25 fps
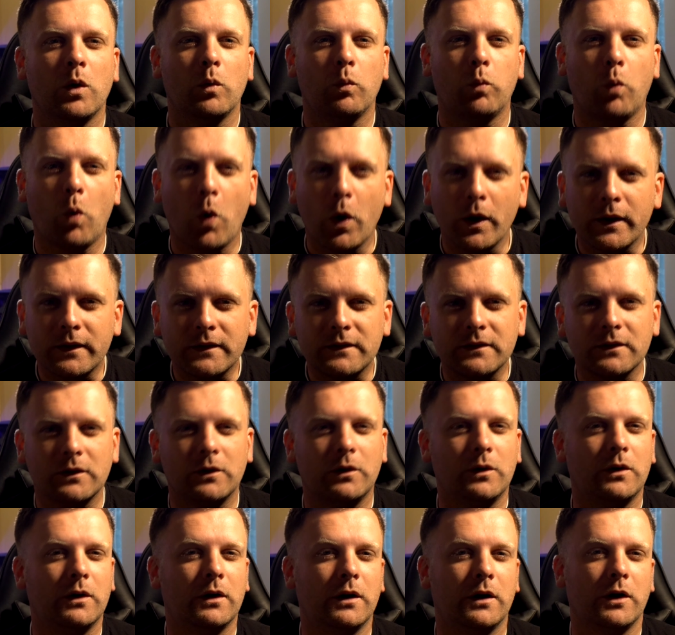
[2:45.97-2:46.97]
what
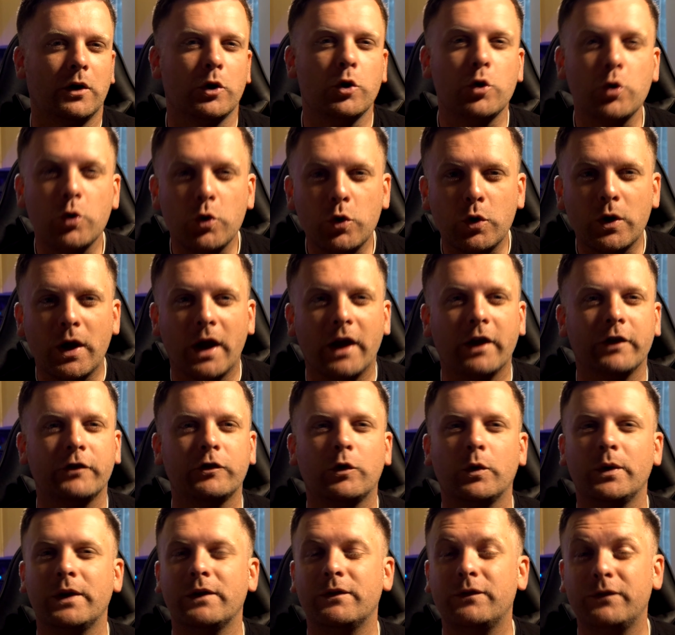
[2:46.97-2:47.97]
or who is
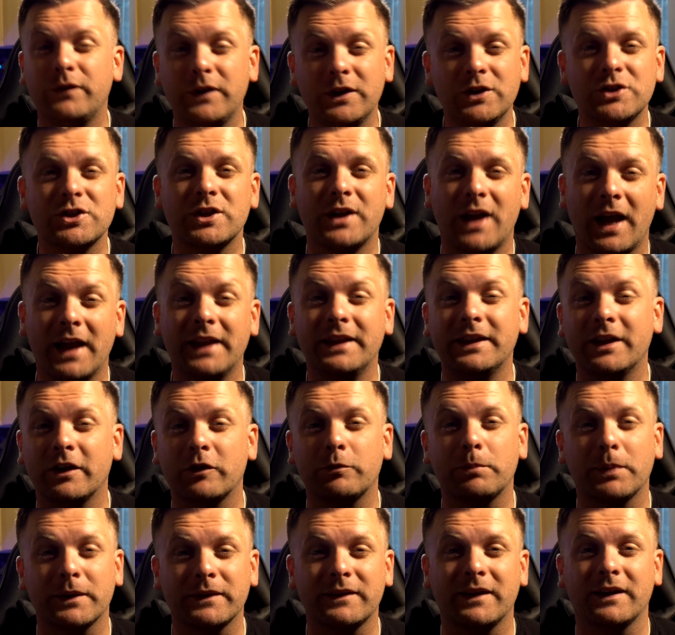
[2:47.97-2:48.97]
going to feature in
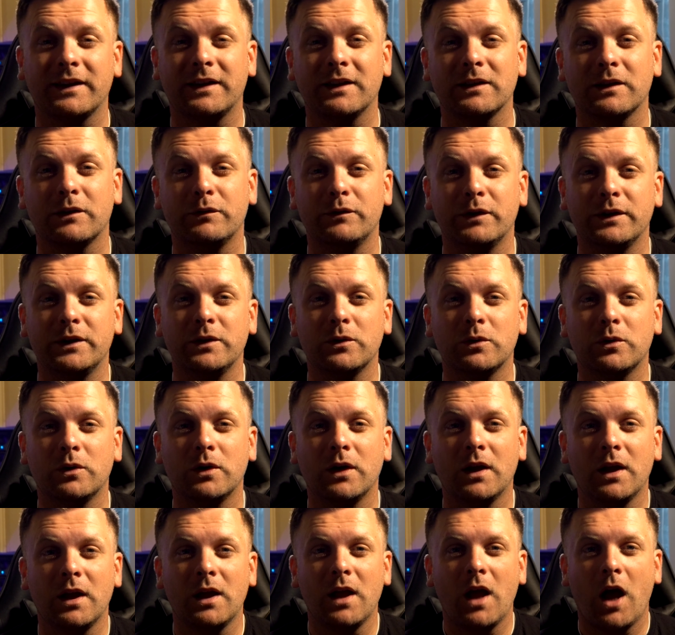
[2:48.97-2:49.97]
this particular video,